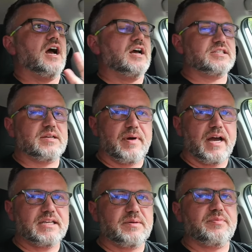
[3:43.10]

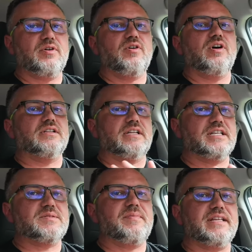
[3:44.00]
customizable,
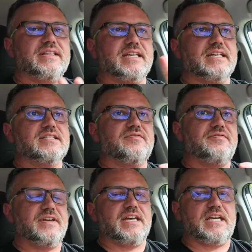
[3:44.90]
let's make this
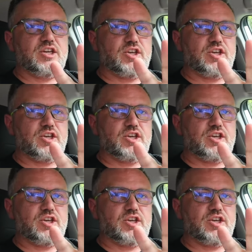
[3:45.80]
fit